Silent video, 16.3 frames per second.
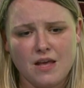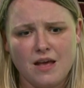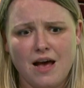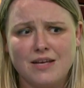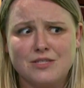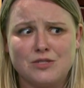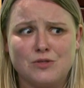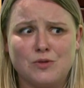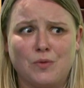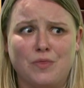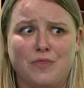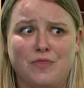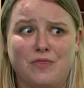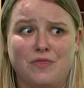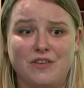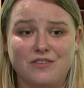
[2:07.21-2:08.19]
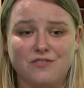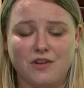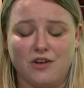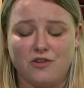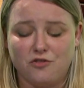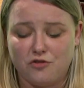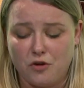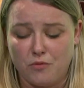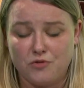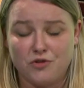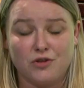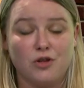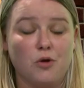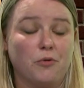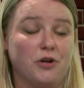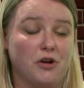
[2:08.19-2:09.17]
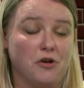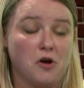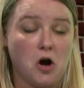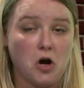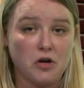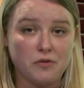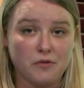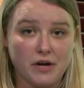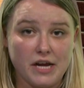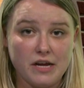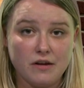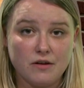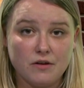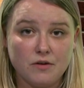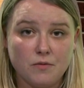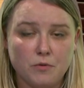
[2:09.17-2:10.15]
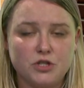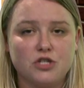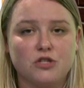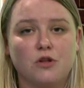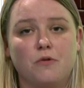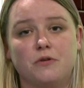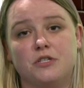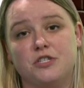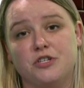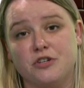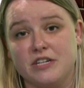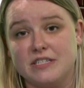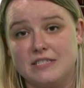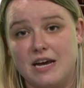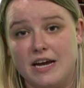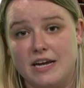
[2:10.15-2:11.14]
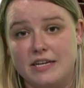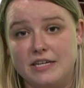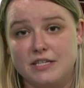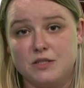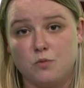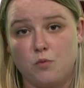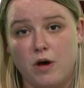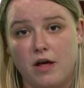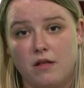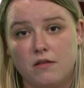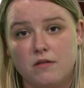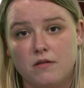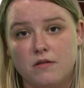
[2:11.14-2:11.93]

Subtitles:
So this is shown to lower your heart rate, which lowers your anxiety as well.